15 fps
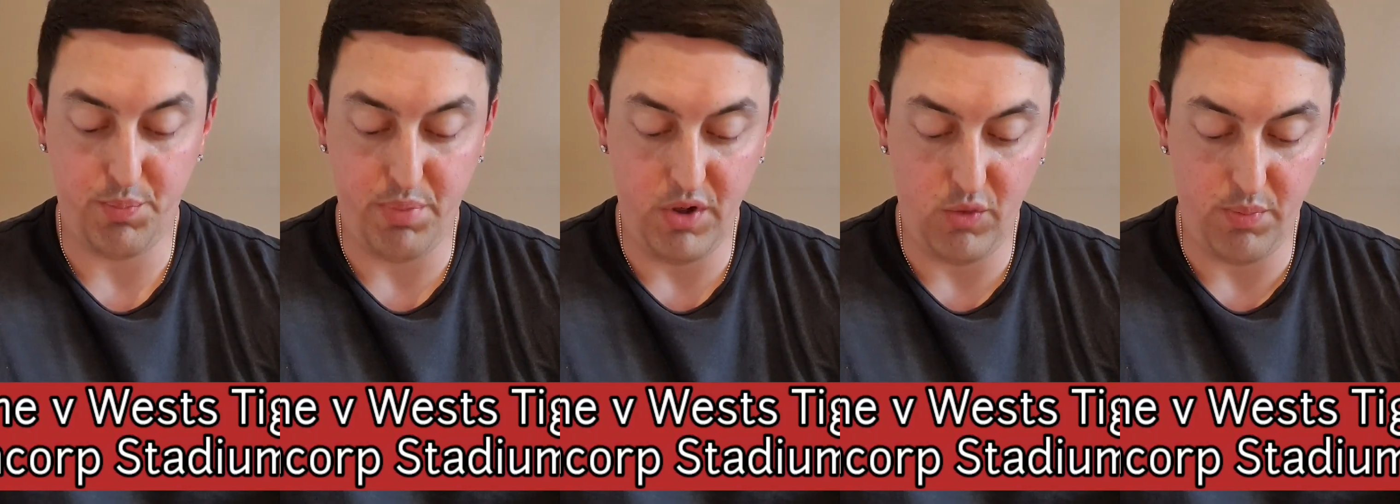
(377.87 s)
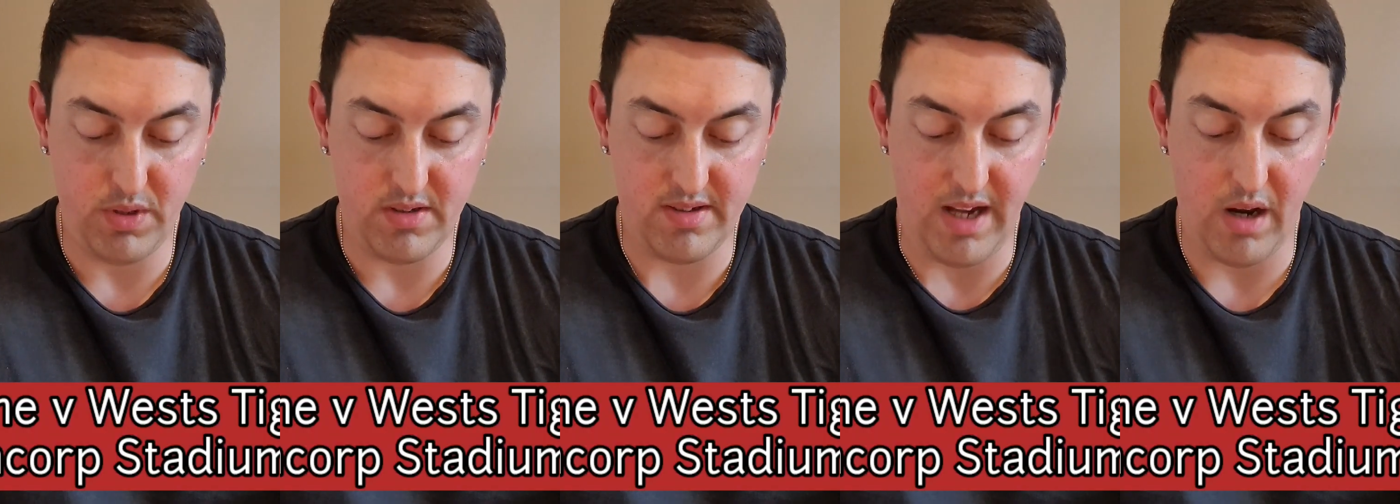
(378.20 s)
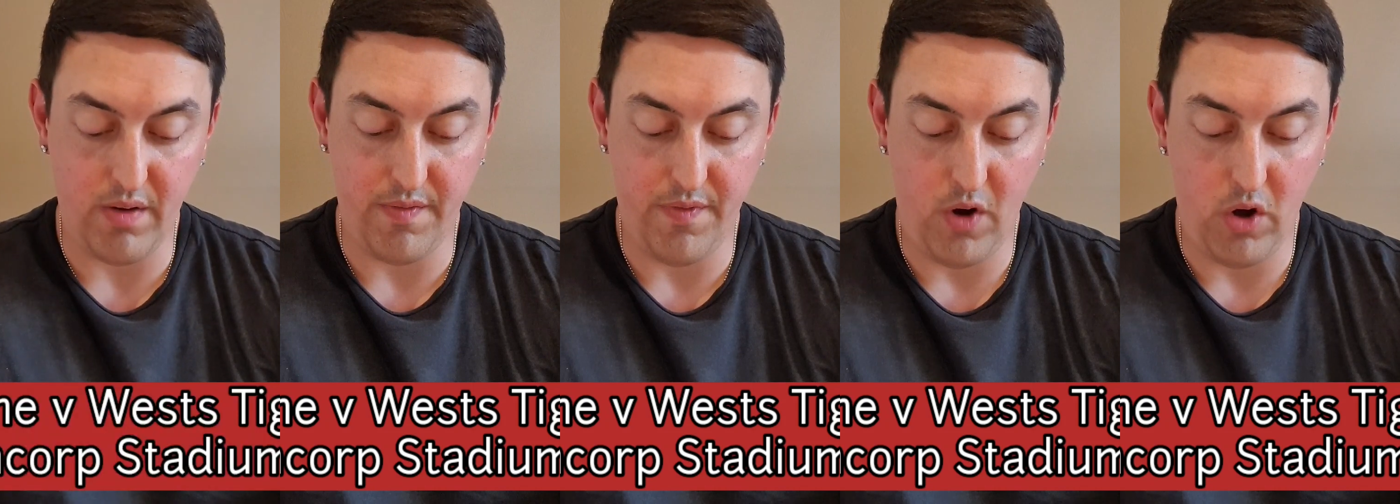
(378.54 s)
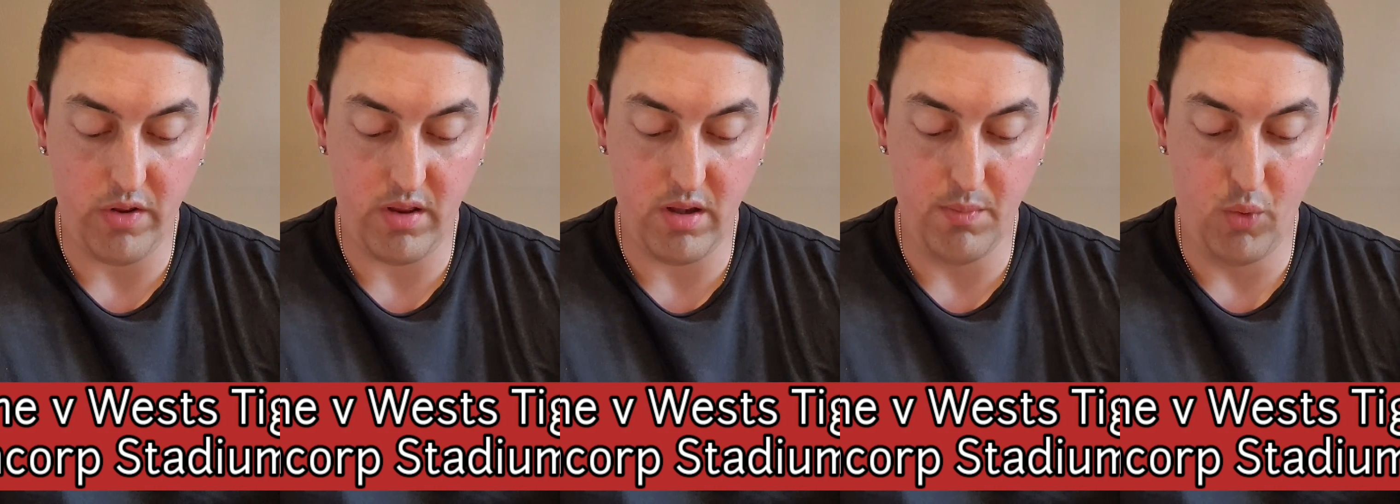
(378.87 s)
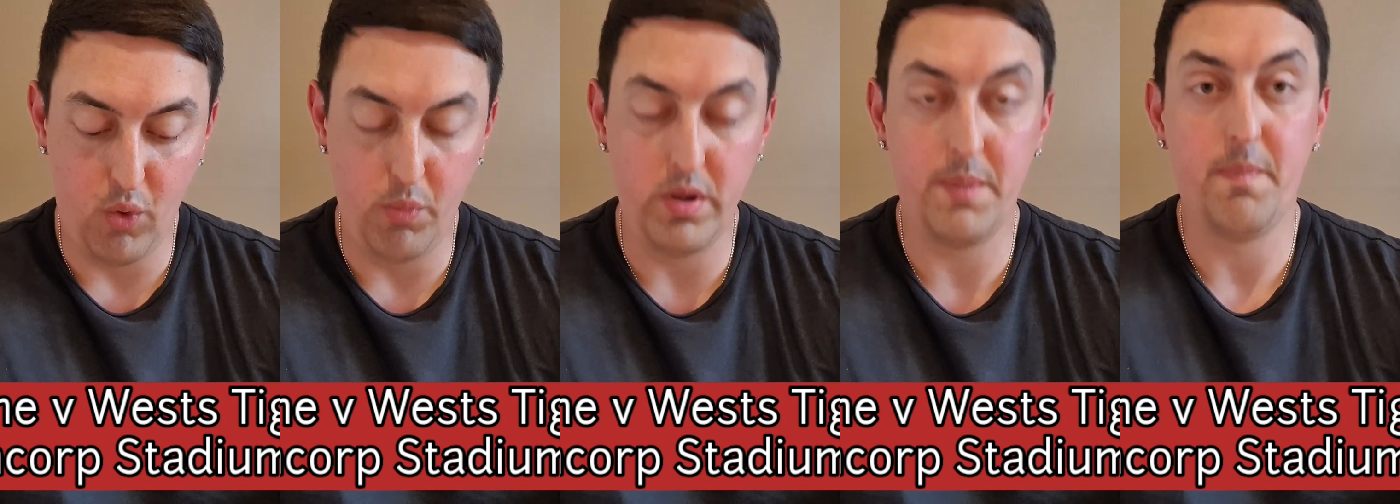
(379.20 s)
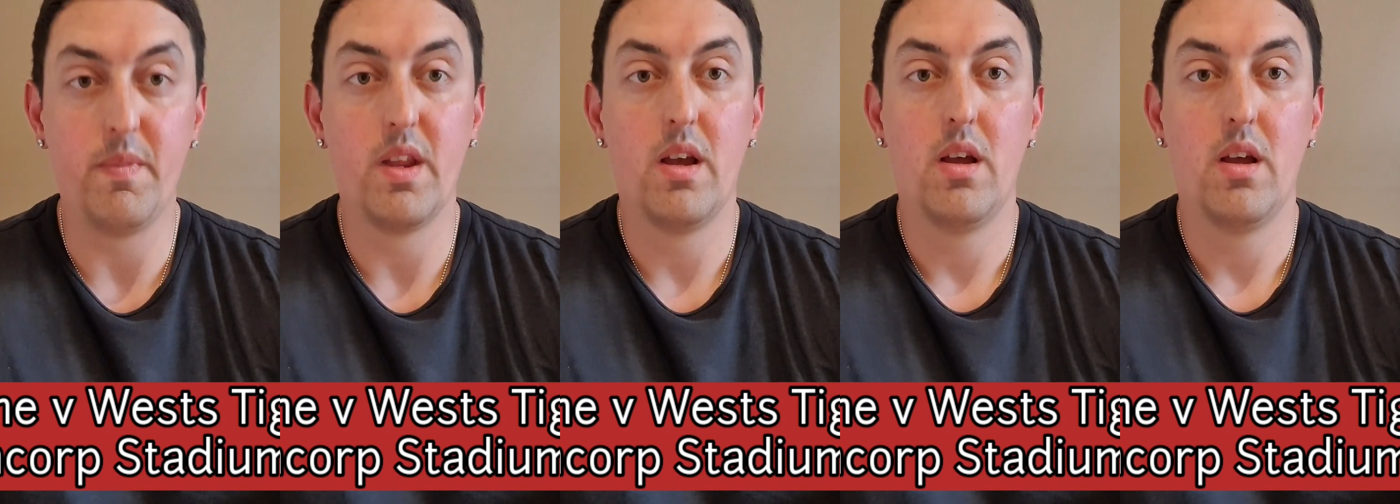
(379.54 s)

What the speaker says: Brisbane sat in 4th at the moment,